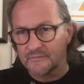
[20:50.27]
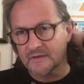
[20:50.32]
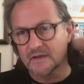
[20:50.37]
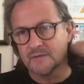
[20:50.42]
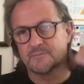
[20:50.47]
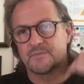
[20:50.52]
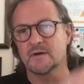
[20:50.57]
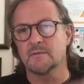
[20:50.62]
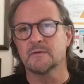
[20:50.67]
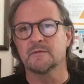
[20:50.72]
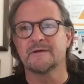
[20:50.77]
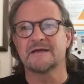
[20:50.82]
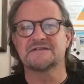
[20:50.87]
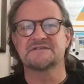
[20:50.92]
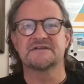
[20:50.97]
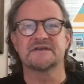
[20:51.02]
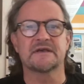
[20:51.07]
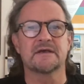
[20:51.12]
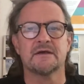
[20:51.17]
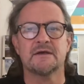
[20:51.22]

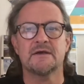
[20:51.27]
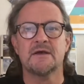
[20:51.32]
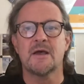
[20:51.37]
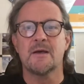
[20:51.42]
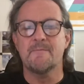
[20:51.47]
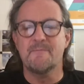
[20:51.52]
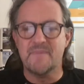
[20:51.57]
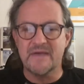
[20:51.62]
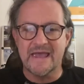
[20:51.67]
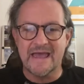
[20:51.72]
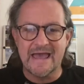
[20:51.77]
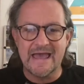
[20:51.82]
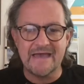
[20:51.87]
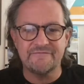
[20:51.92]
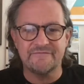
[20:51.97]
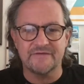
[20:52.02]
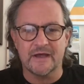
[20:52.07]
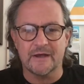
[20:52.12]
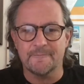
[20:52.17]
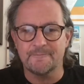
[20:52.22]
problematic
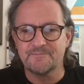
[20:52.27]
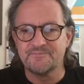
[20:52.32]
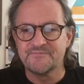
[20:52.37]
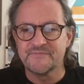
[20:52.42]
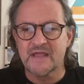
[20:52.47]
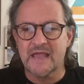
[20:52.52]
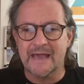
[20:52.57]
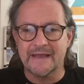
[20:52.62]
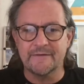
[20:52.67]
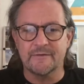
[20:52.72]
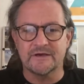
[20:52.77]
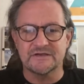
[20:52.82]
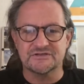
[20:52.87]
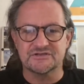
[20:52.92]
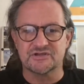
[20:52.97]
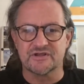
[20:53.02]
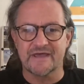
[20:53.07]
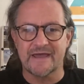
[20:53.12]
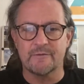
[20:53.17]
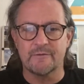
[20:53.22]
behaviour. Anyway,
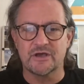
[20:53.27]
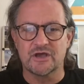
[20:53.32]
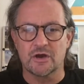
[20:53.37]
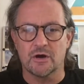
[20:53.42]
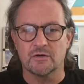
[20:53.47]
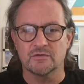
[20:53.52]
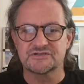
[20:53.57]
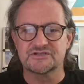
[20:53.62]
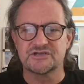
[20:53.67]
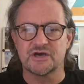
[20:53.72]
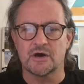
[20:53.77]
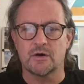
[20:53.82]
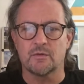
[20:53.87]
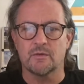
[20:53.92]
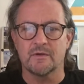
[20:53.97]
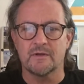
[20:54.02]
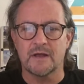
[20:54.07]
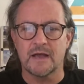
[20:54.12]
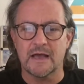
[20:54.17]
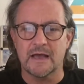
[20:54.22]
so there we go. So
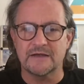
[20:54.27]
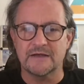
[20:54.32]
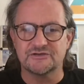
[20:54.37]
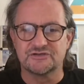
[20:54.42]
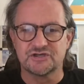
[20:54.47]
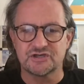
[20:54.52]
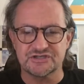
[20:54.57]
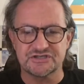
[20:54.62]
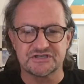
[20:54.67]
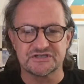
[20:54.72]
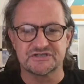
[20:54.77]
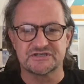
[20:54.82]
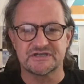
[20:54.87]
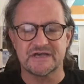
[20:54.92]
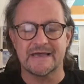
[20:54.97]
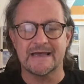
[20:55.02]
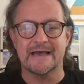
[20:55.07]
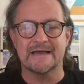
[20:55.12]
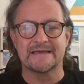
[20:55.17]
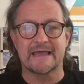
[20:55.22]
just to
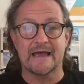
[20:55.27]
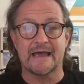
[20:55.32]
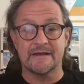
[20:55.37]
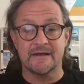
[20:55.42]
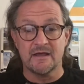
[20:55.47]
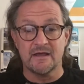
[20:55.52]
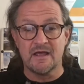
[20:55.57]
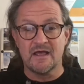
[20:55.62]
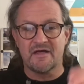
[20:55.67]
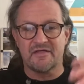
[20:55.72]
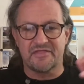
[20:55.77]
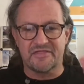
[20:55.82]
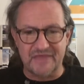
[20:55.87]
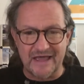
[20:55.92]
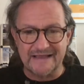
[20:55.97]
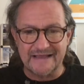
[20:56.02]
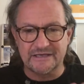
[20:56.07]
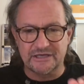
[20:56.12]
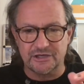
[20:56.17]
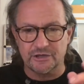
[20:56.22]
say again,
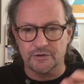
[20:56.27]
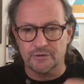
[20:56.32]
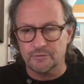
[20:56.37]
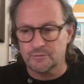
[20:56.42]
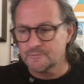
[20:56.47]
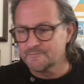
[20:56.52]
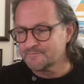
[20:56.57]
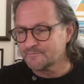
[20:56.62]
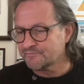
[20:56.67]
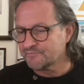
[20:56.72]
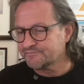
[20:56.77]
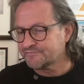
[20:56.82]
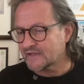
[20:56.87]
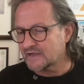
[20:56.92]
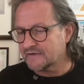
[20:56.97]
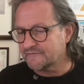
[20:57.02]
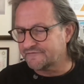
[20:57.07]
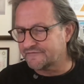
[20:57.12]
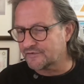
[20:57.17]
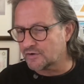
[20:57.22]
thank you
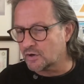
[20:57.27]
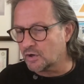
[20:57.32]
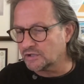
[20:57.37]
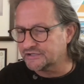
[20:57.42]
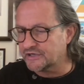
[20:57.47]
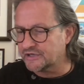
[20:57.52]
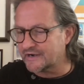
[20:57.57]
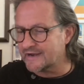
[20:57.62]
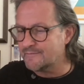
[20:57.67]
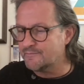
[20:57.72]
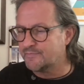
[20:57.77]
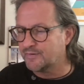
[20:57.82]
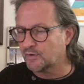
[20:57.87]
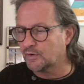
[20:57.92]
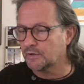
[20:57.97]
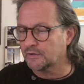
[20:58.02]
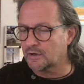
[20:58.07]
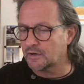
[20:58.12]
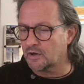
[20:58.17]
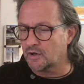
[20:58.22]
for all your
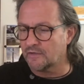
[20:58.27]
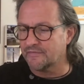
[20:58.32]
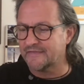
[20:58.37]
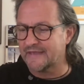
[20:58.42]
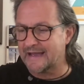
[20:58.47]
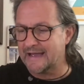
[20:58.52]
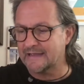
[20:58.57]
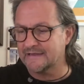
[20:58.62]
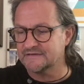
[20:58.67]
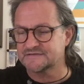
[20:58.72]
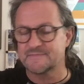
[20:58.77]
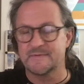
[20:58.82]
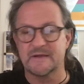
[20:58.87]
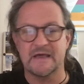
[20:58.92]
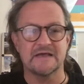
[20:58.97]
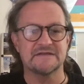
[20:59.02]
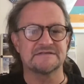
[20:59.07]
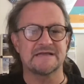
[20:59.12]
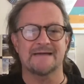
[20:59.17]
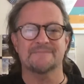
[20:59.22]
input on that.
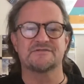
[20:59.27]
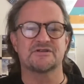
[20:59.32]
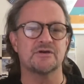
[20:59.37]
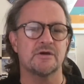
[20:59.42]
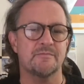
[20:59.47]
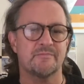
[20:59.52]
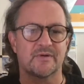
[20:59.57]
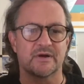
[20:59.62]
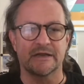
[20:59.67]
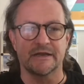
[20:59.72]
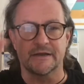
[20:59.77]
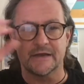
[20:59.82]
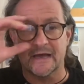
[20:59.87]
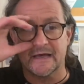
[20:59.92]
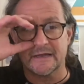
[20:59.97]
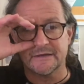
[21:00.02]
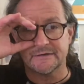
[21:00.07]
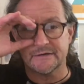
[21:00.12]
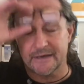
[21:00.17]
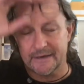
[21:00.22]
It's absolutely brilliant,
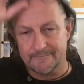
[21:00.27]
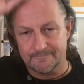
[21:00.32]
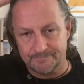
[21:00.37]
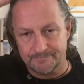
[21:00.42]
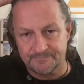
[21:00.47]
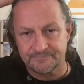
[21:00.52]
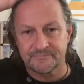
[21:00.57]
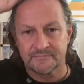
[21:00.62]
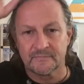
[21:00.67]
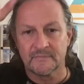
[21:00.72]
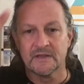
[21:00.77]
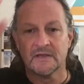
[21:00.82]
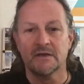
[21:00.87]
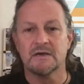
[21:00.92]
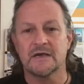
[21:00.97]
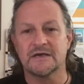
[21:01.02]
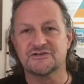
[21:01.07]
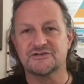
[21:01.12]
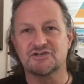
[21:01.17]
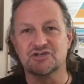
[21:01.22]
and
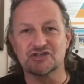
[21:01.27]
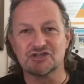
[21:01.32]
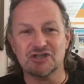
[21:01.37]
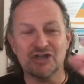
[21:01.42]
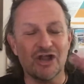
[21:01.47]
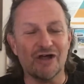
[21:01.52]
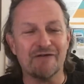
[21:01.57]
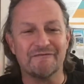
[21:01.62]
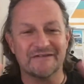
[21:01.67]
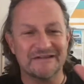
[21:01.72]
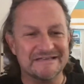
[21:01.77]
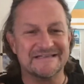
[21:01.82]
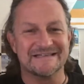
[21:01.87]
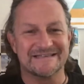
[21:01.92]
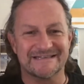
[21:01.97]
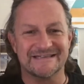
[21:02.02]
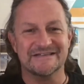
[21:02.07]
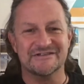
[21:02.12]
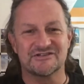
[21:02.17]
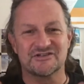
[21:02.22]
it's just lovely to
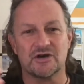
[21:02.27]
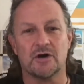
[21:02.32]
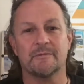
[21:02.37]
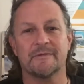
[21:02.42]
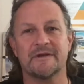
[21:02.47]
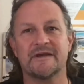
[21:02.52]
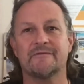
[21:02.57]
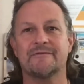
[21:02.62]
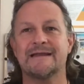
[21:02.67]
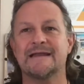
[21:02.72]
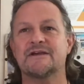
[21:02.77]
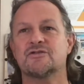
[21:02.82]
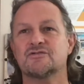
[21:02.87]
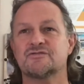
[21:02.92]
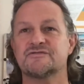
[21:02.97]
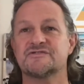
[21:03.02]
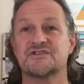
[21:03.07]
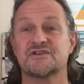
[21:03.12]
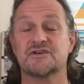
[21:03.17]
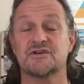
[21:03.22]
see so many really good
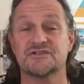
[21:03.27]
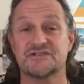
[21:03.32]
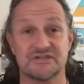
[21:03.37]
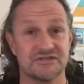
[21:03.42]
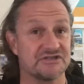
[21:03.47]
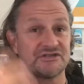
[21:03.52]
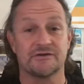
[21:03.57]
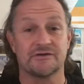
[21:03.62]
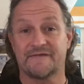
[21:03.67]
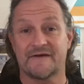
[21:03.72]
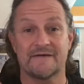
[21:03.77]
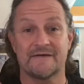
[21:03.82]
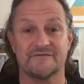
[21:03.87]
resources, stuff I've